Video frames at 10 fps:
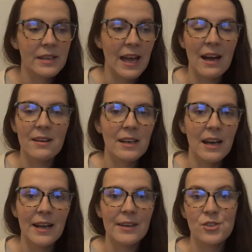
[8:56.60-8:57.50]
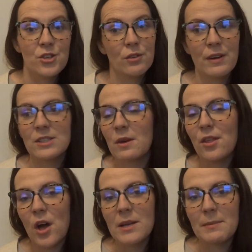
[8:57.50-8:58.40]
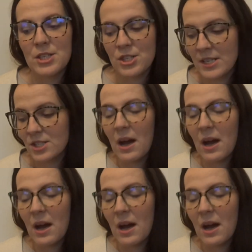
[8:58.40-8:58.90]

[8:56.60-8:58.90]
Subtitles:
Yeah, I just love it, so I thought I'd mention it.